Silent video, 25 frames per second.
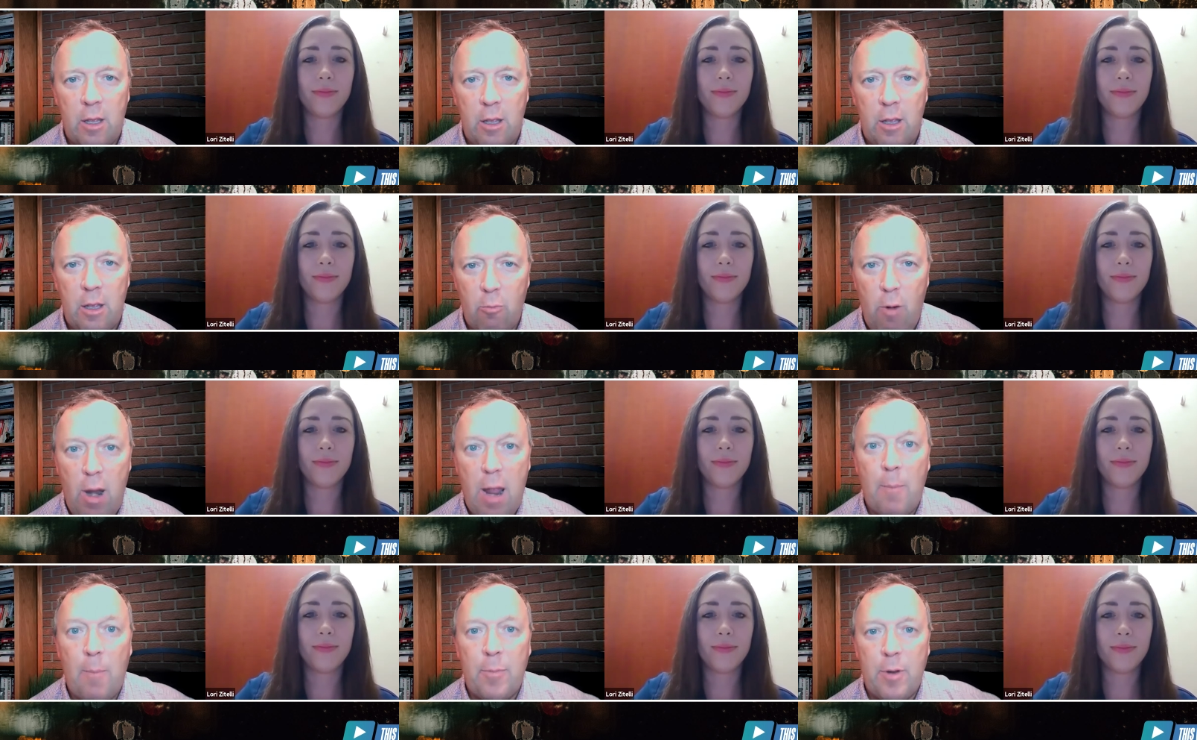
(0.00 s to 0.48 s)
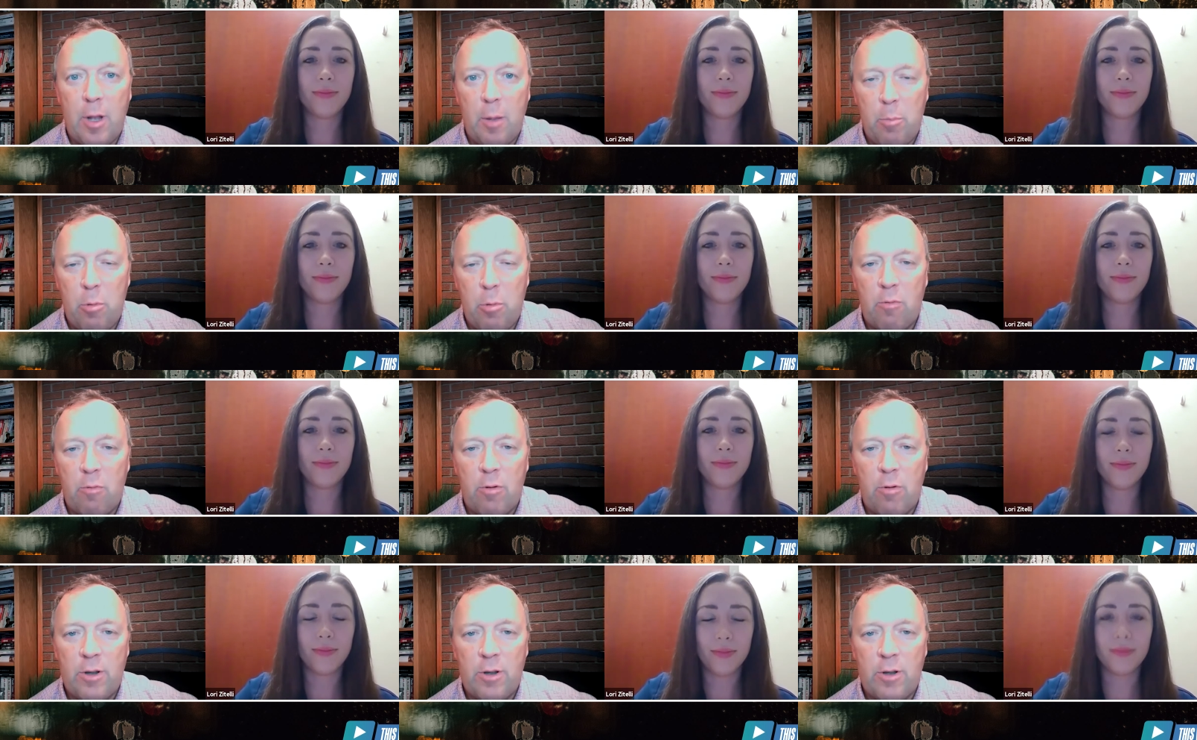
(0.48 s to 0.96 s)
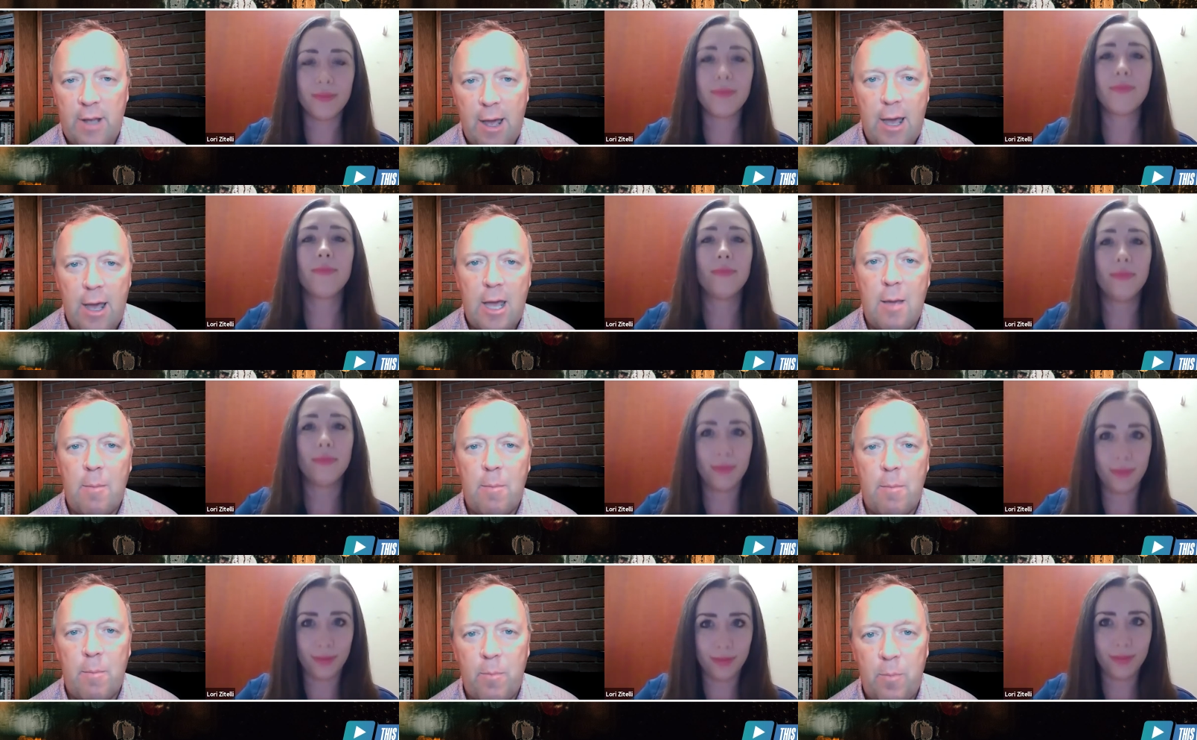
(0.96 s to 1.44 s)
Speaker 1: ramped up over
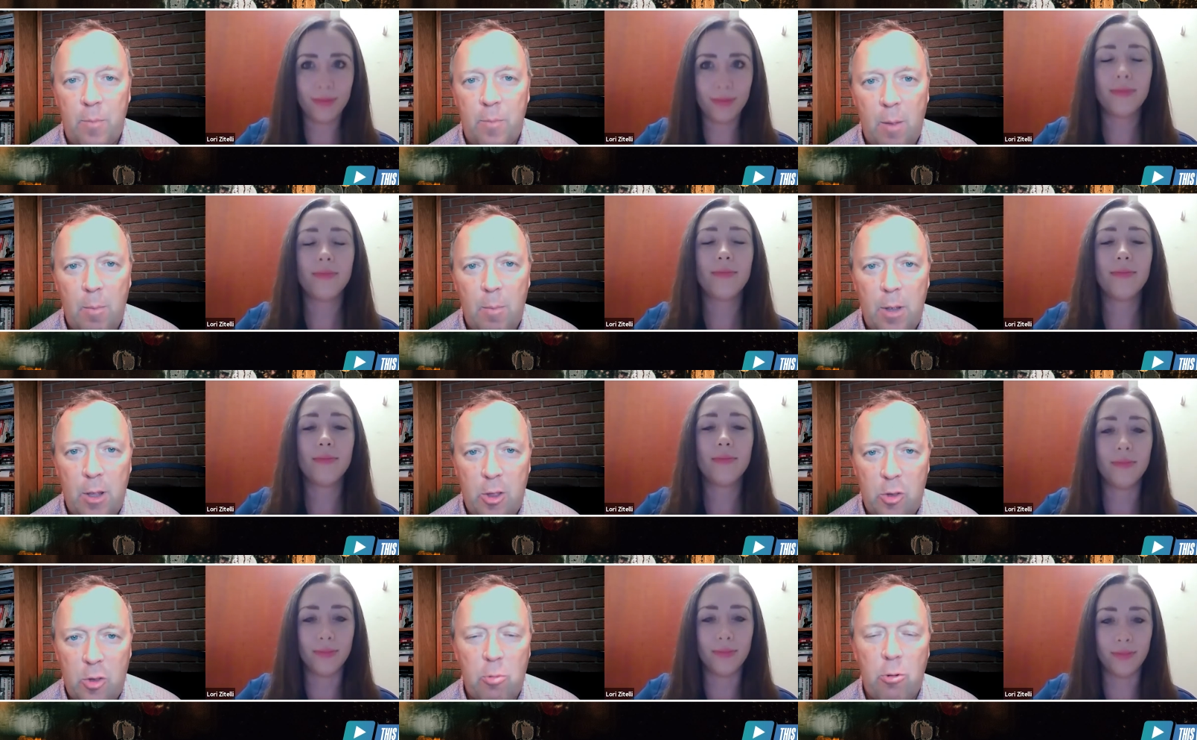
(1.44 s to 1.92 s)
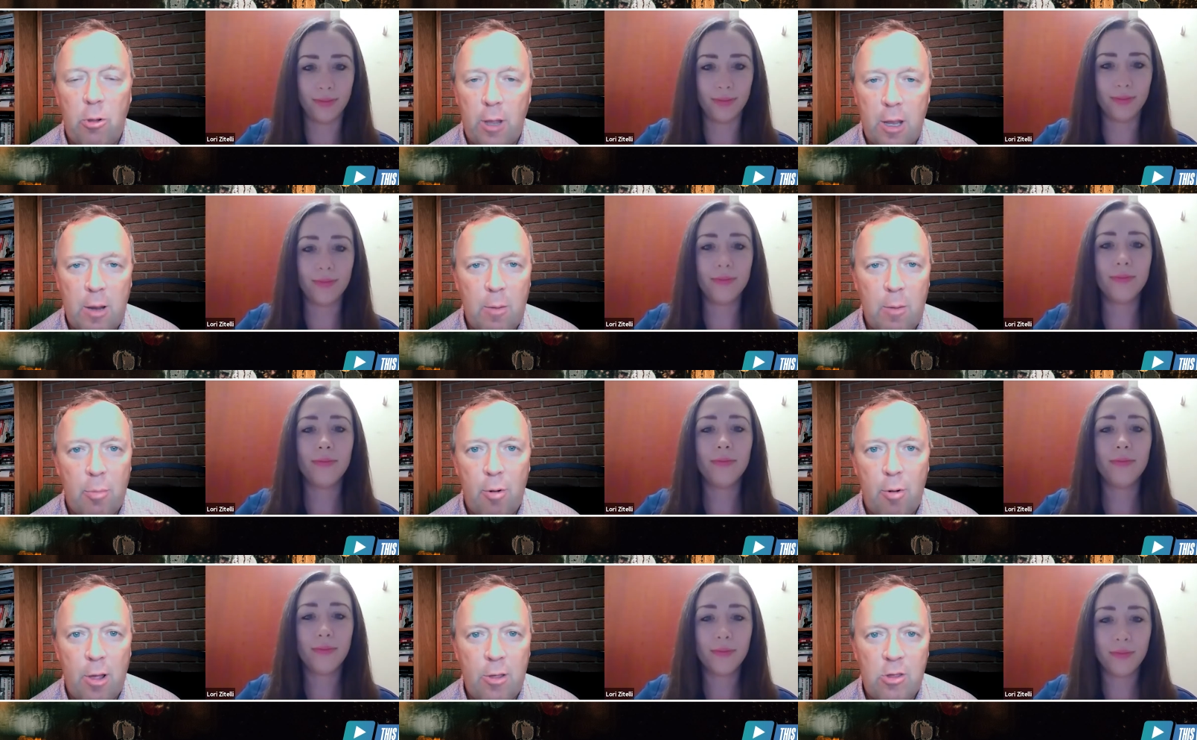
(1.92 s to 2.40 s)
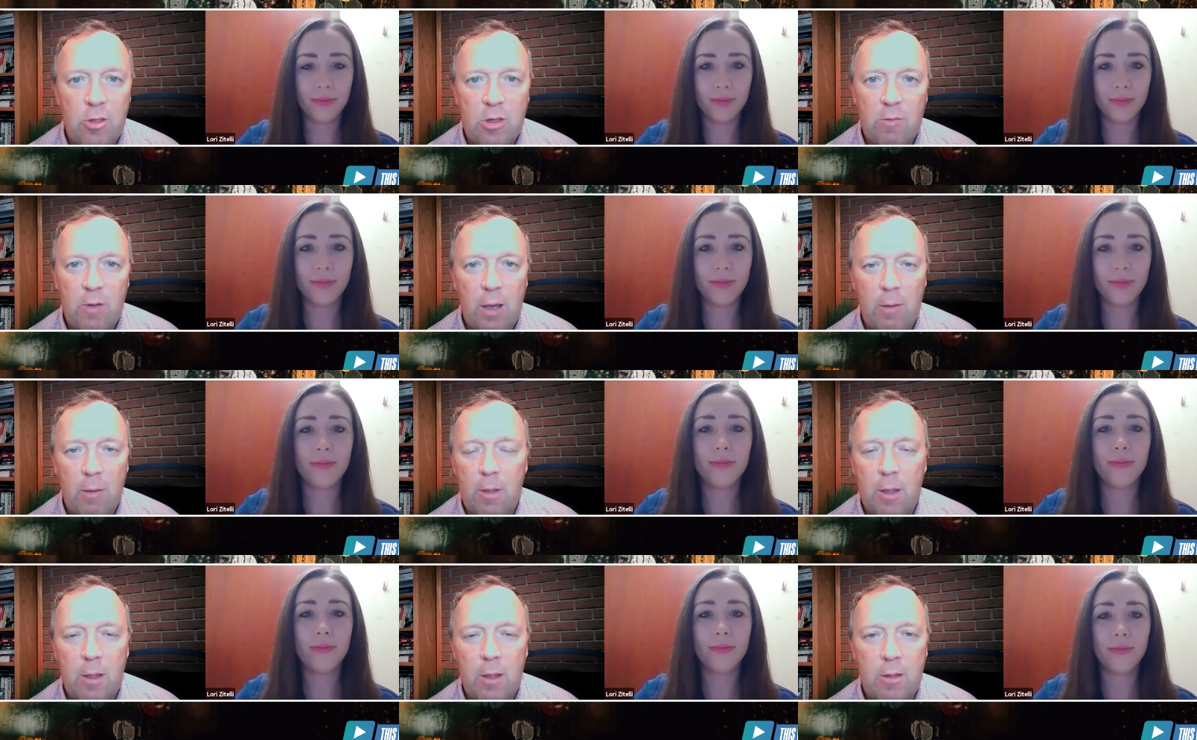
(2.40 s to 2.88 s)
time. I mean, it's really mm-hmm. impressive.
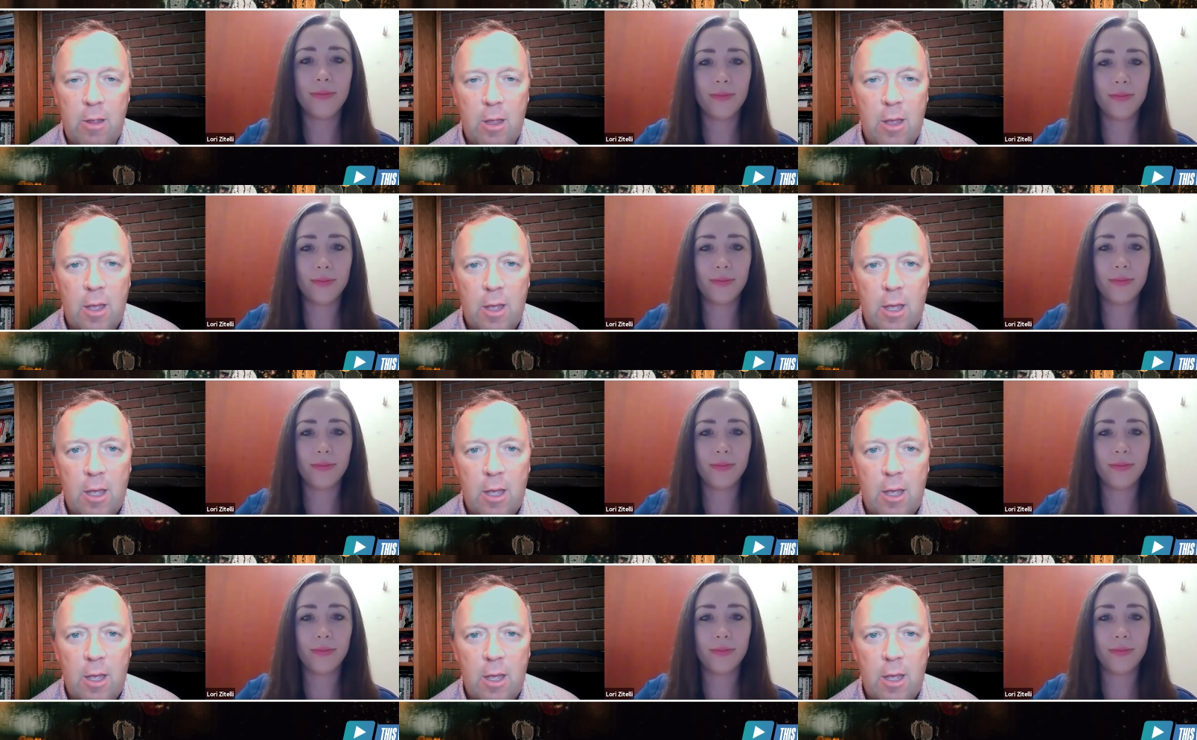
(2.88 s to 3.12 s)
I, it,